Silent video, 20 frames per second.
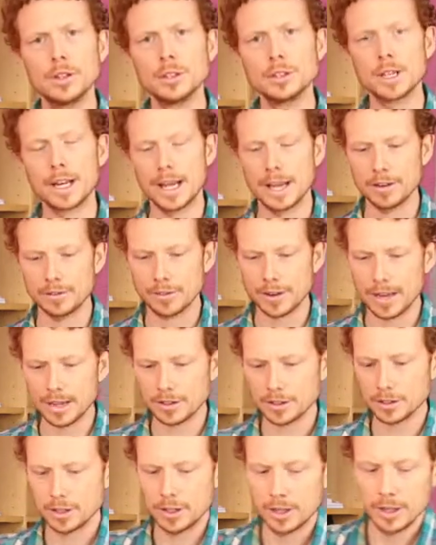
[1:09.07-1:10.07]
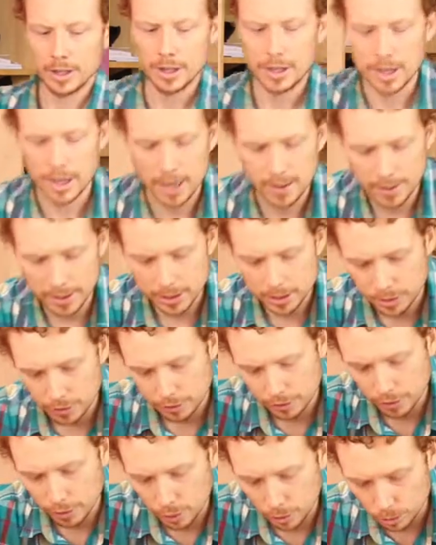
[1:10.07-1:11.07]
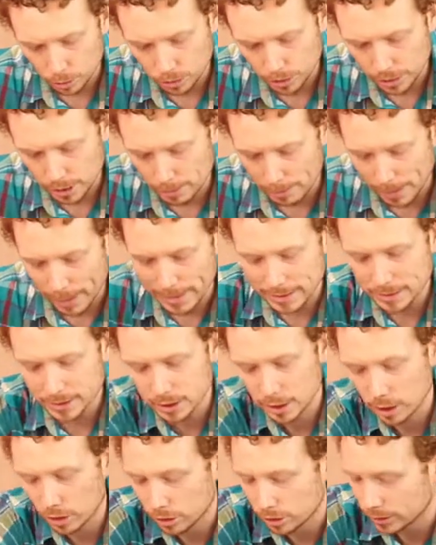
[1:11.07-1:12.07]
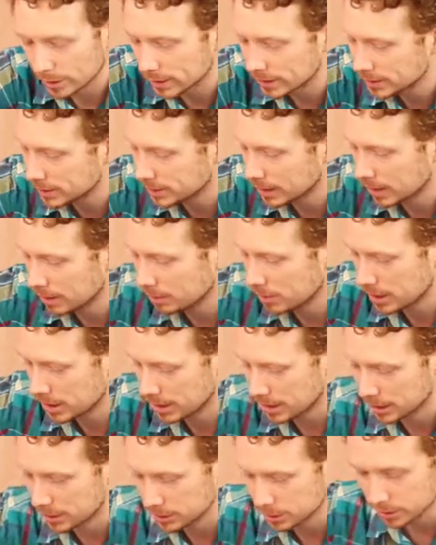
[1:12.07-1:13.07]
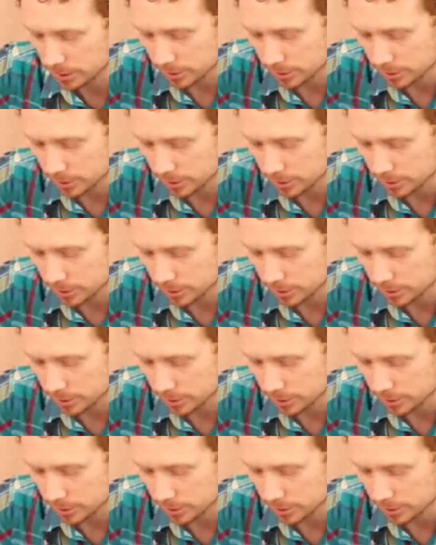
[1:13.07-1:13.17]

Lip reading: to lay it flat, and then you fold the base along this seam here, so